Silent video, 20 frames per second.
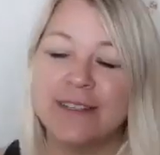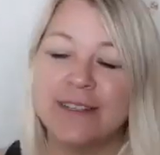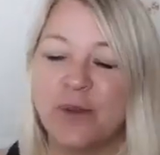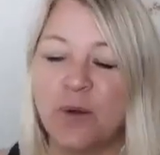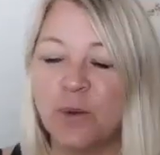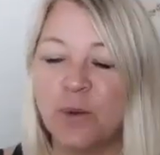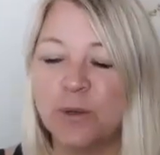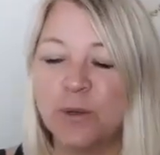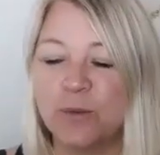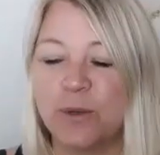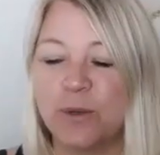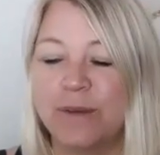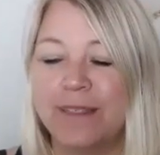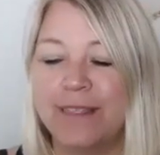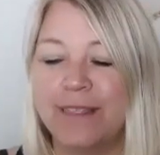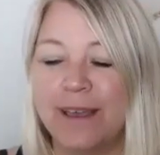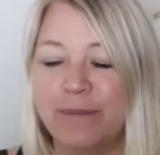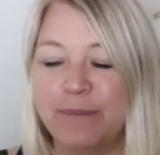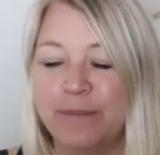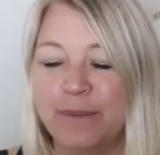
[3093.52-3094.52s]
old woman
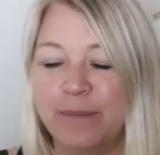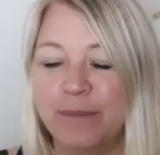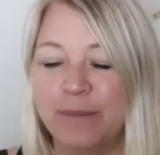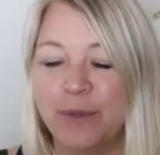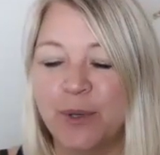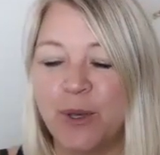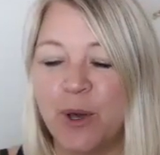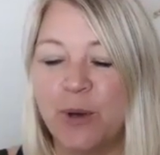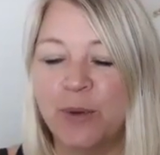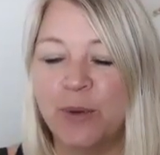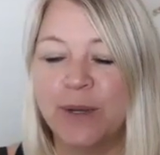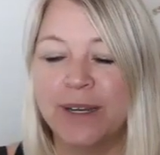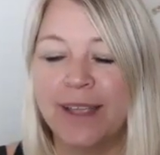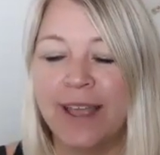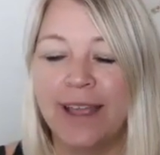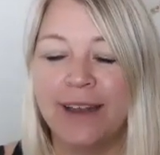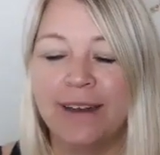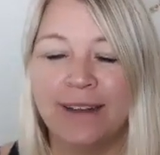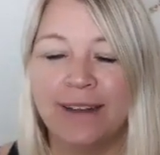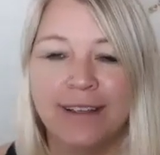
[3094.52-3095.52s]
that people go and
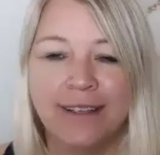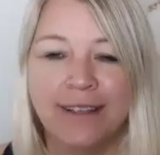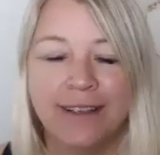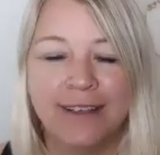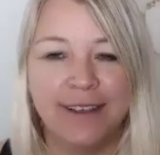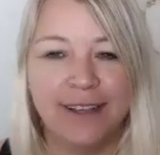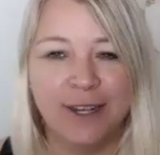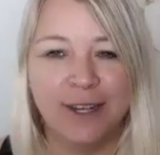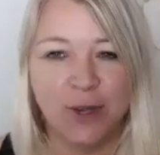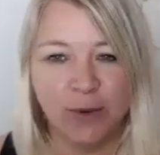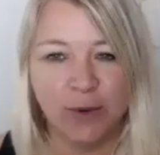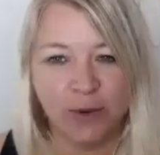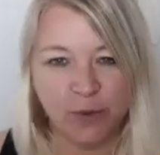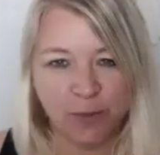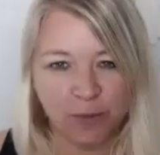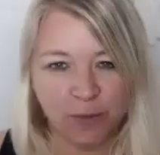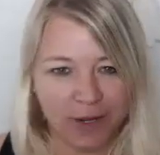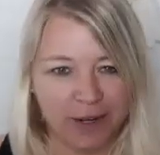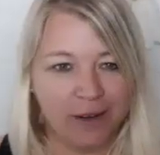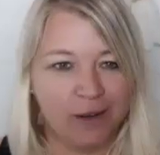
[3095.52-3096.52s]
get, you know, a
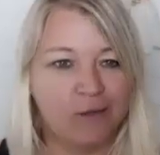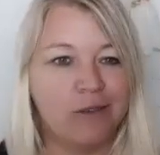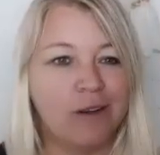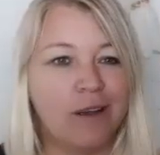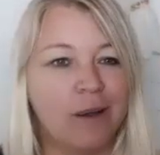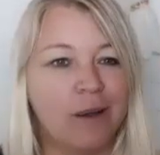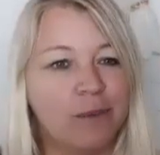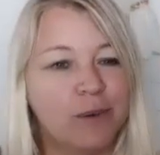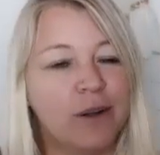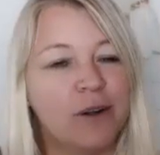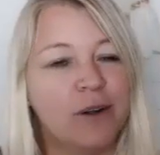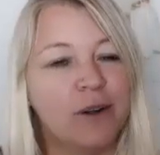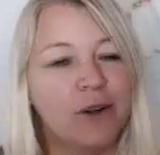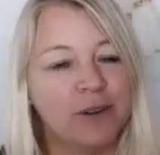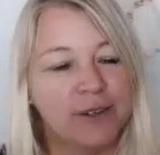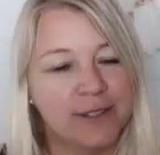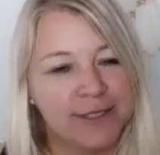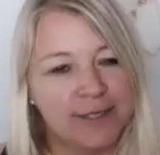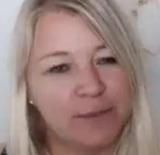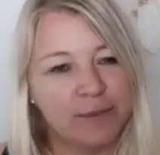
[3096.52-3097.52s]
reading from, or
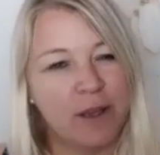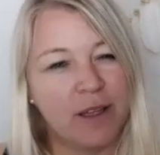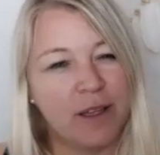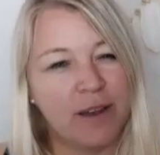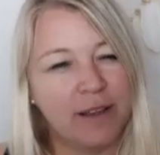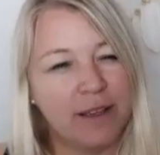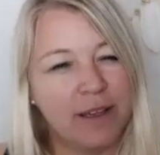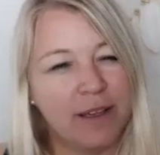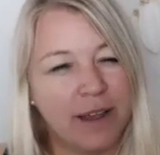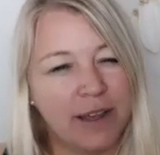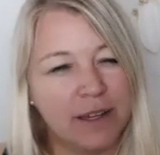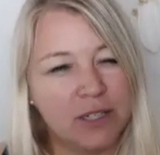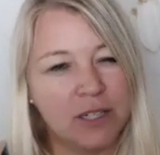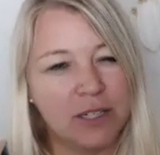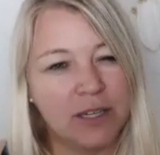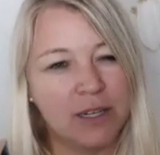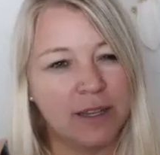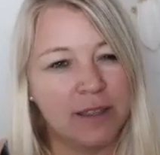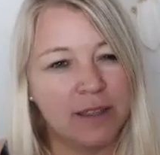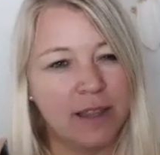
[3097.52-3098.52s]
some kind of
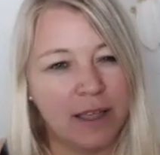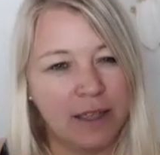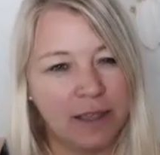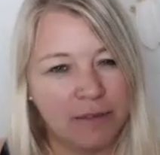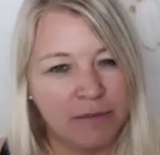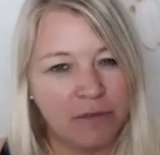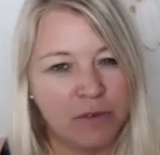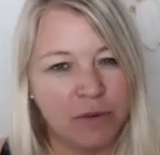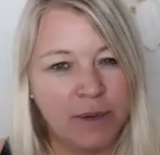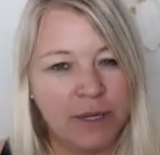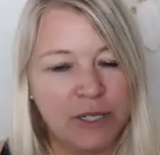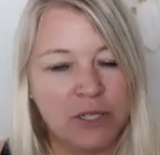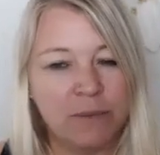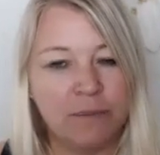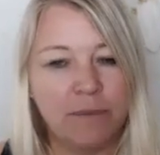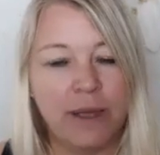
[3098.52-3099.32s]
connection in that information.